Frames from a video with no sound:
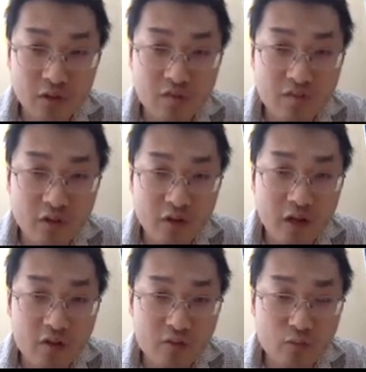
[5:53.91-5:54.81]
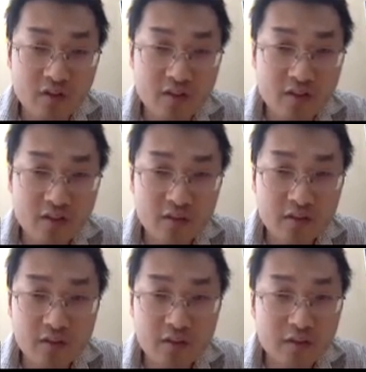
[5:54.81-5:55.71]
on the Gaussian process.
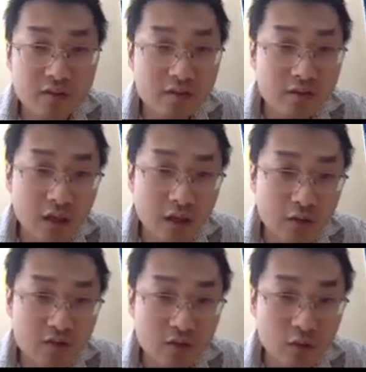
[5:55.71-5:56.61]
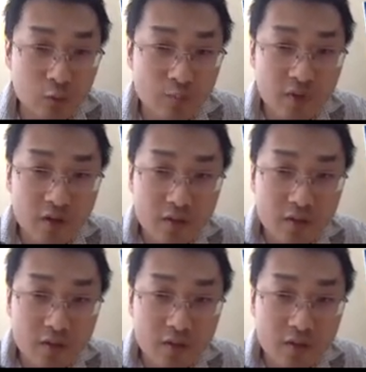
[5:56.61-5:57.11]
So